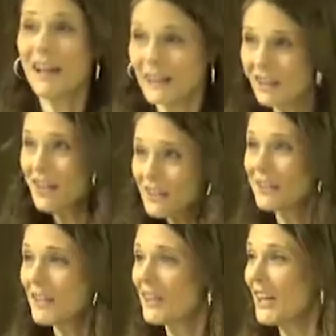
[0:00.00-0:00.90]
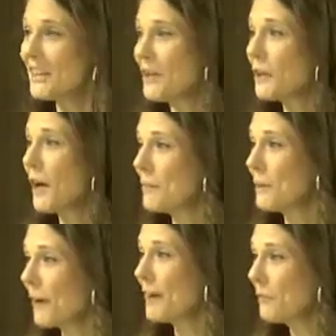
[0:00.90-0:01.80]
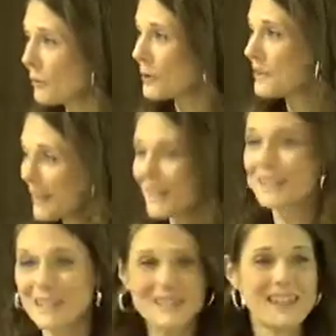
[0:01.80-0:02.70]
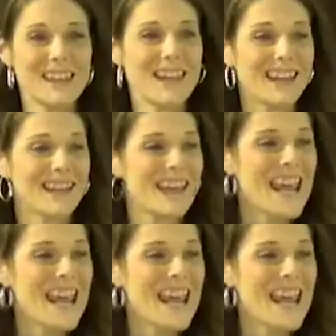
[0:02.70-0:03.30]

Like, this is the thing that you got me ready for. This is the thing.